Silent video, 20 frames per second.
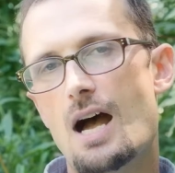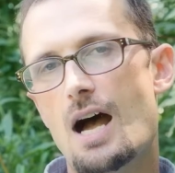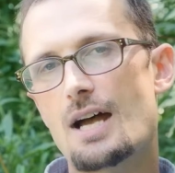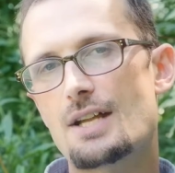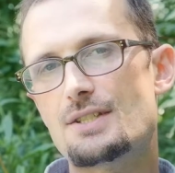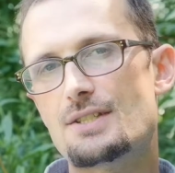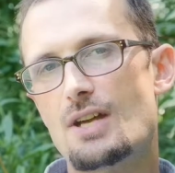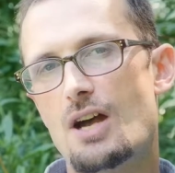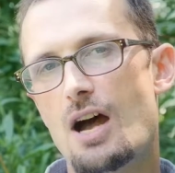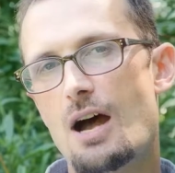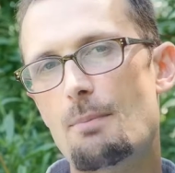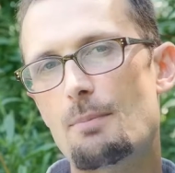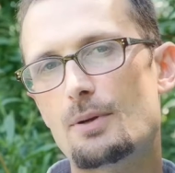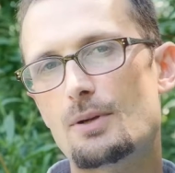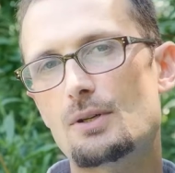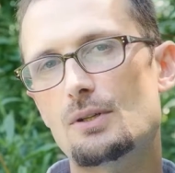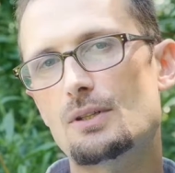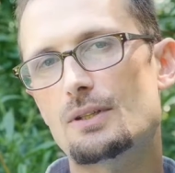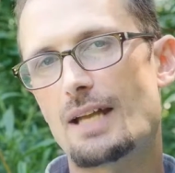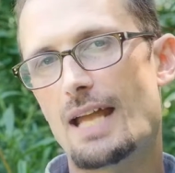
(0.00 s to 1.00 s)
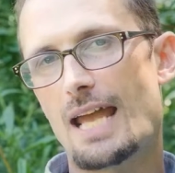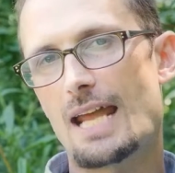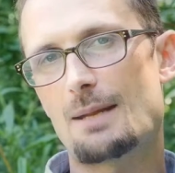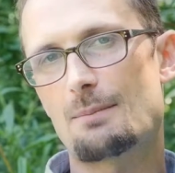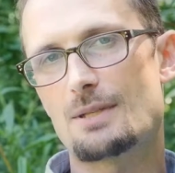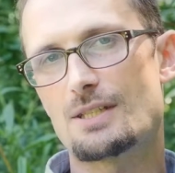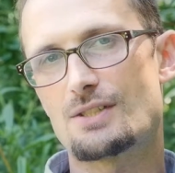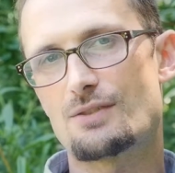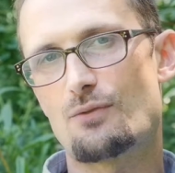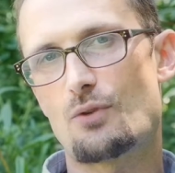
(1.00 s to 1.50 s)
A topical
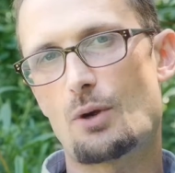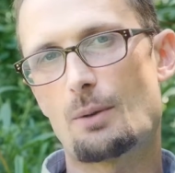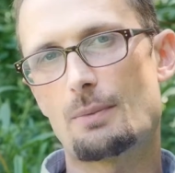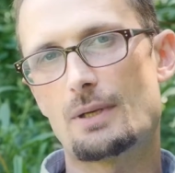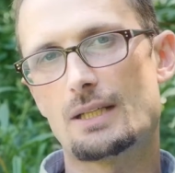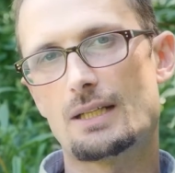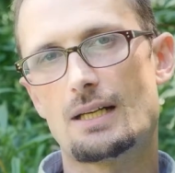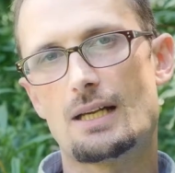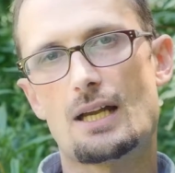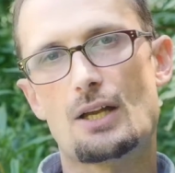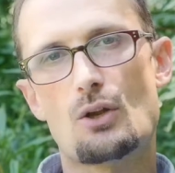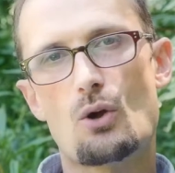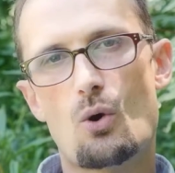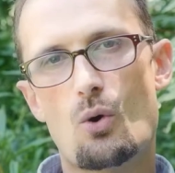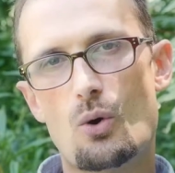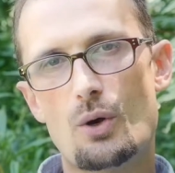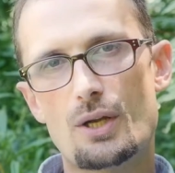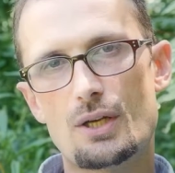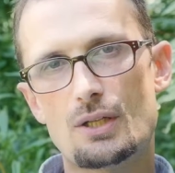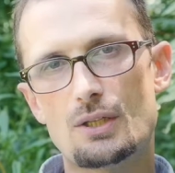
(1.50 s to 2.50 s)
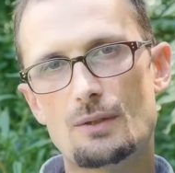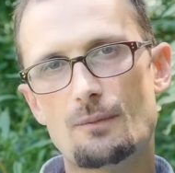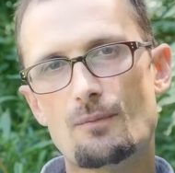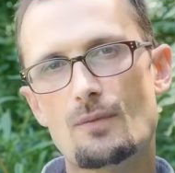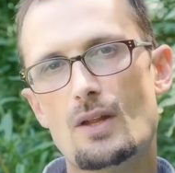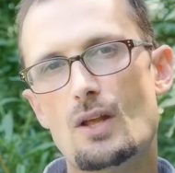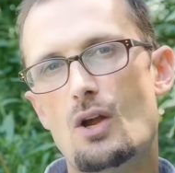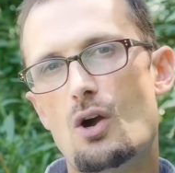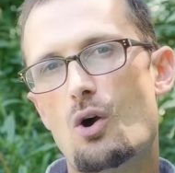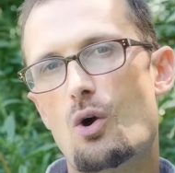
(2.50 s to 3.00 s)
cannabis formula, an oil
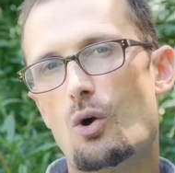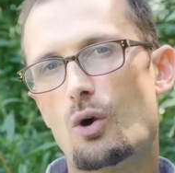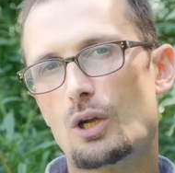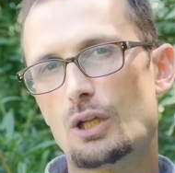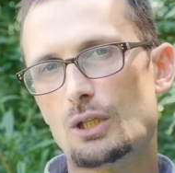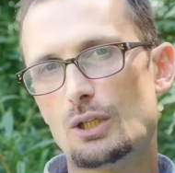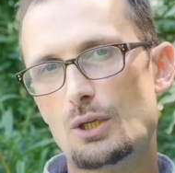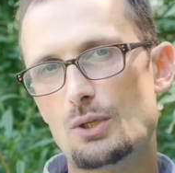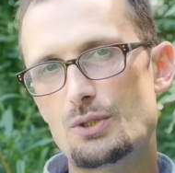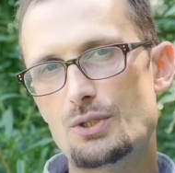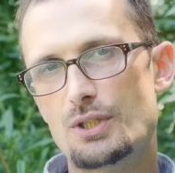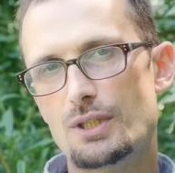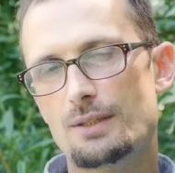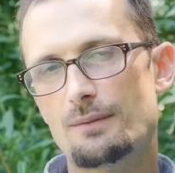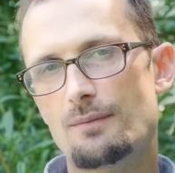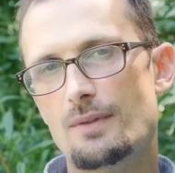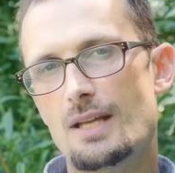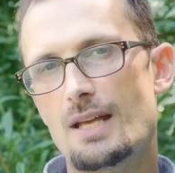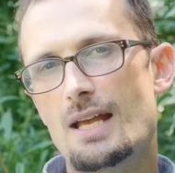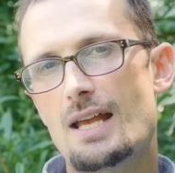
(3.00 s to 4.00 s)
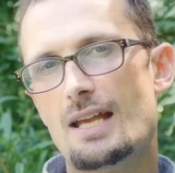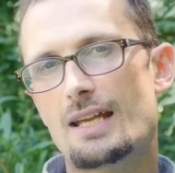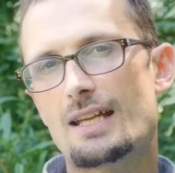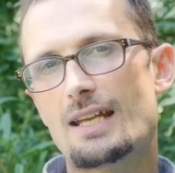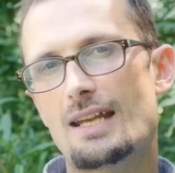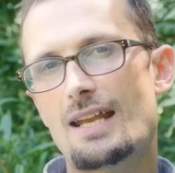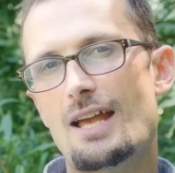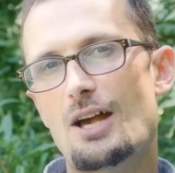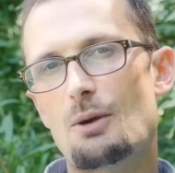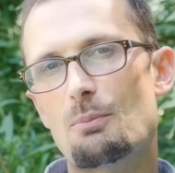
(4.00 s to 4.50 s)
or a lotion,
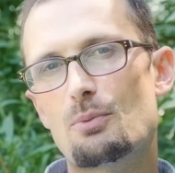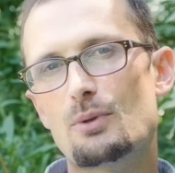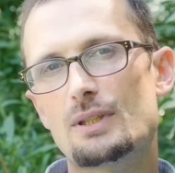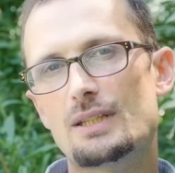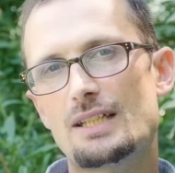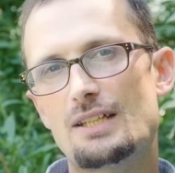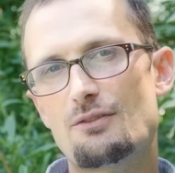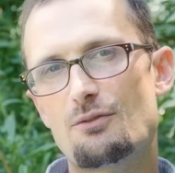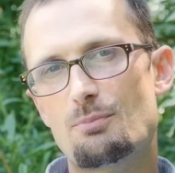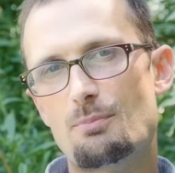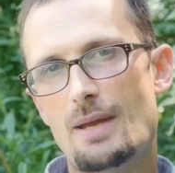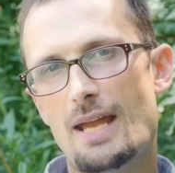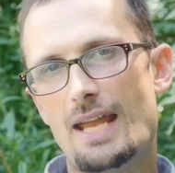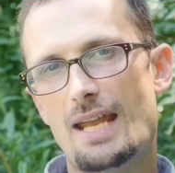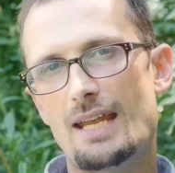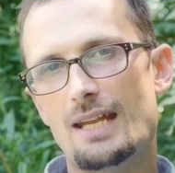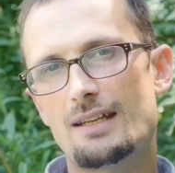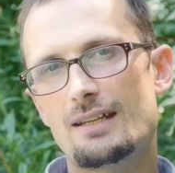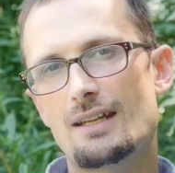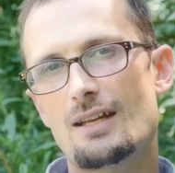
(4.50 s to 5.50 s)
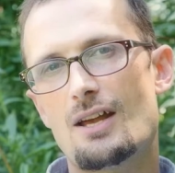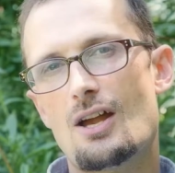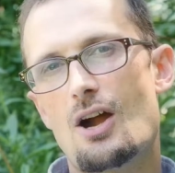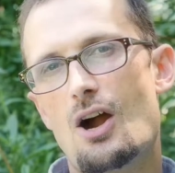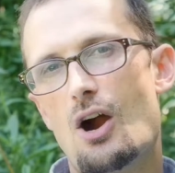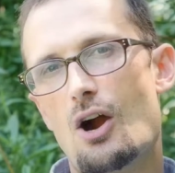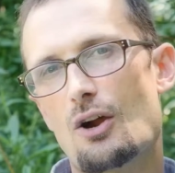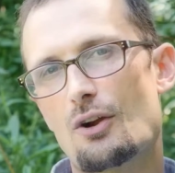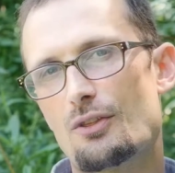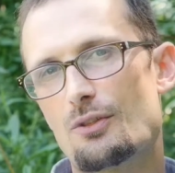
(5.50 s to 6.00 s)
can help relieve pain,
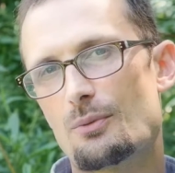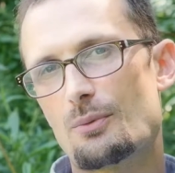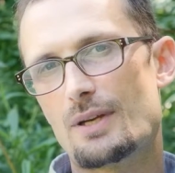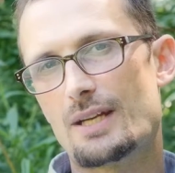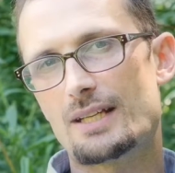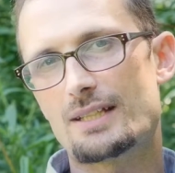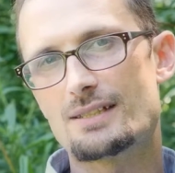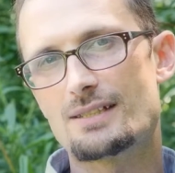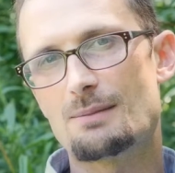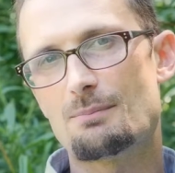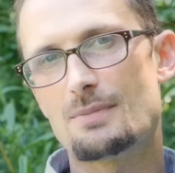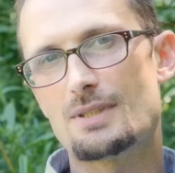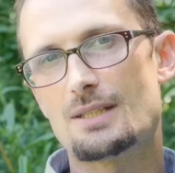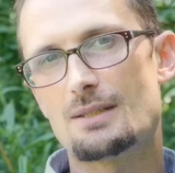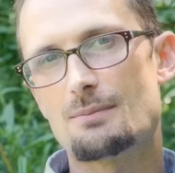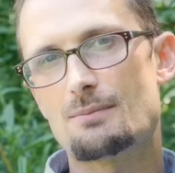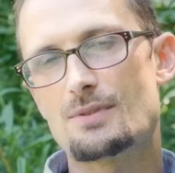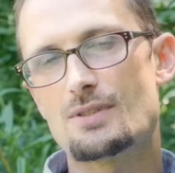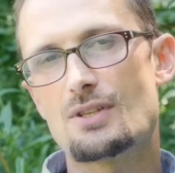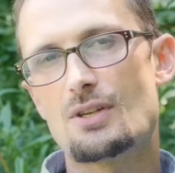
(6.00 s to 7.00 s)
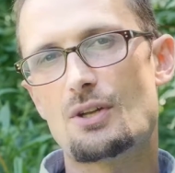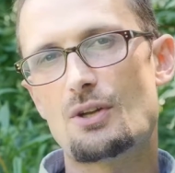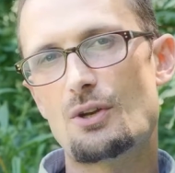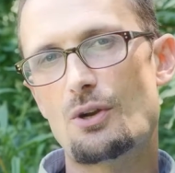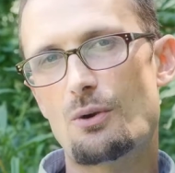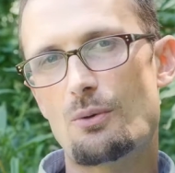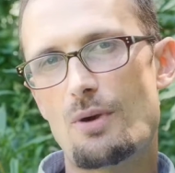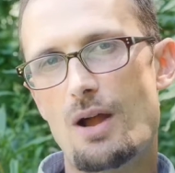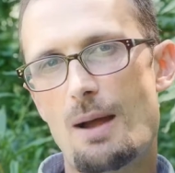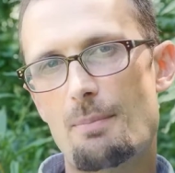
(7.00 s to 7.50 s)
arthritic symptoms,
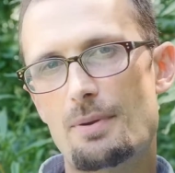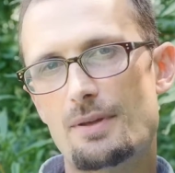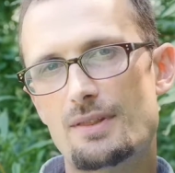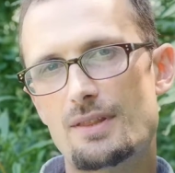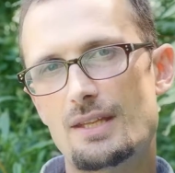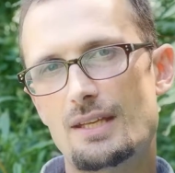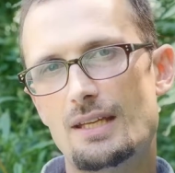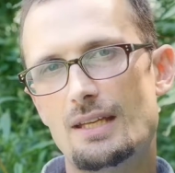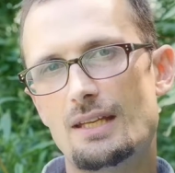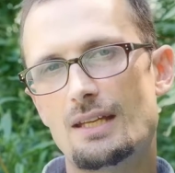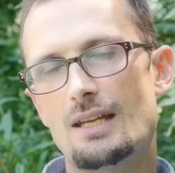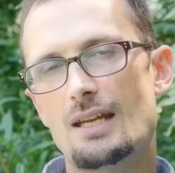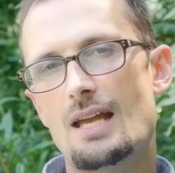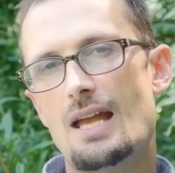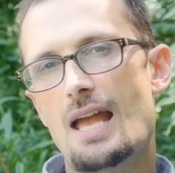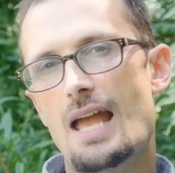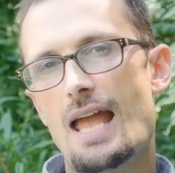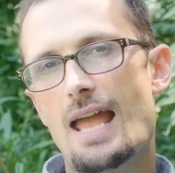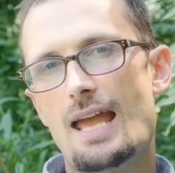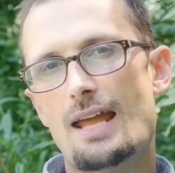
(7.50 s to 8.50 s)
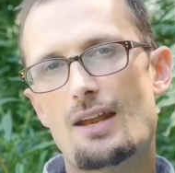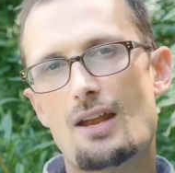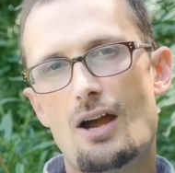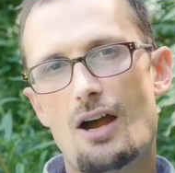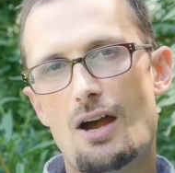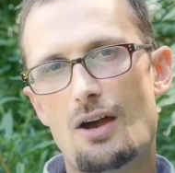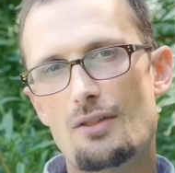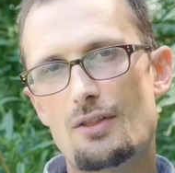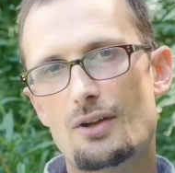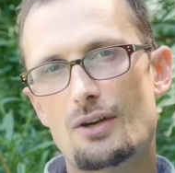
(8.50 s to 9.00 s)
neuropathy, and
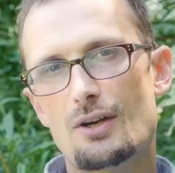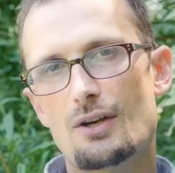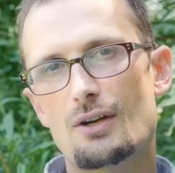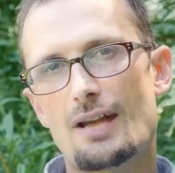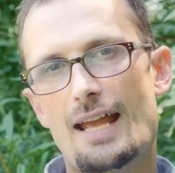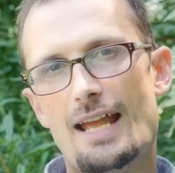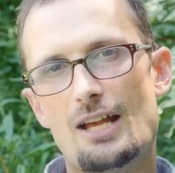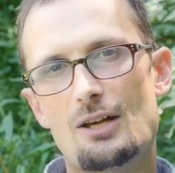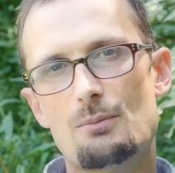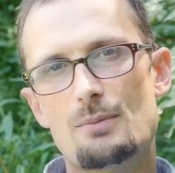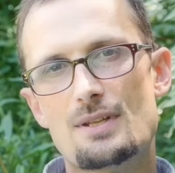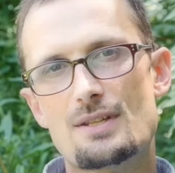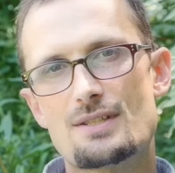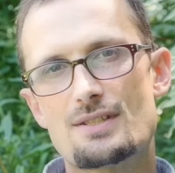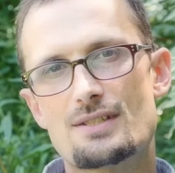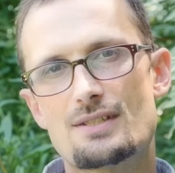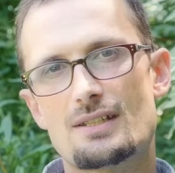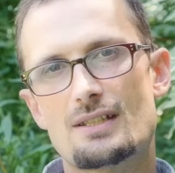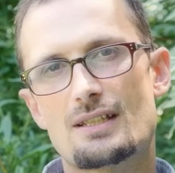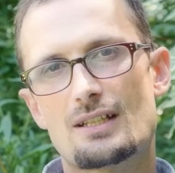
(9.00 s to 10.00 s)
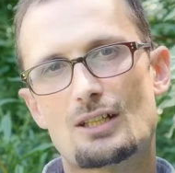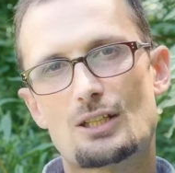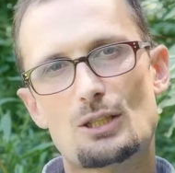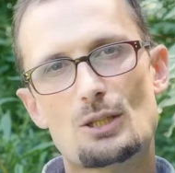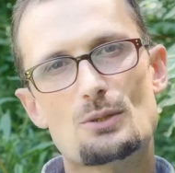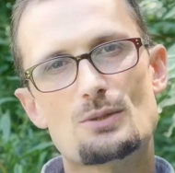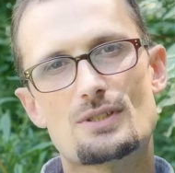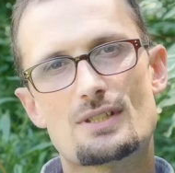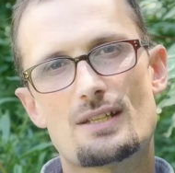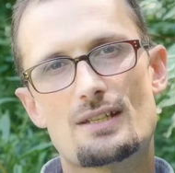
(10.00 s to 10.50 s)
other ailments
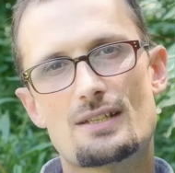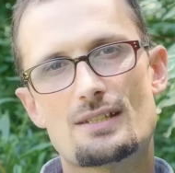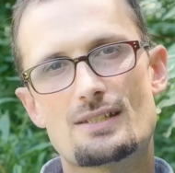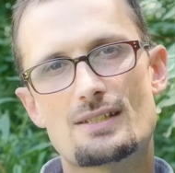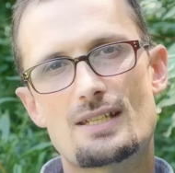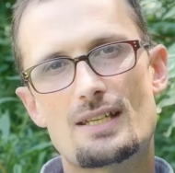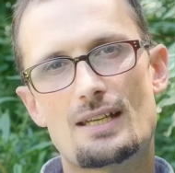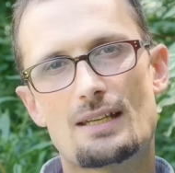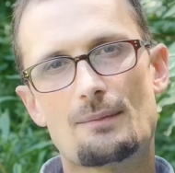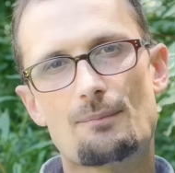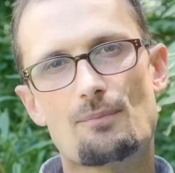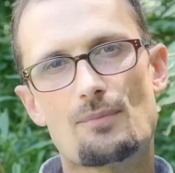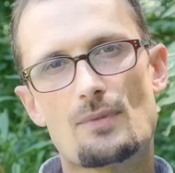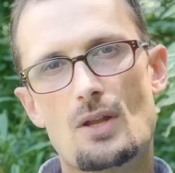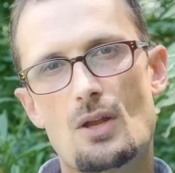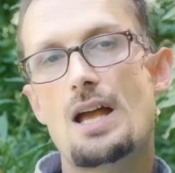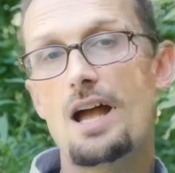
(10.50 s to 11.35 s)
close to the skin.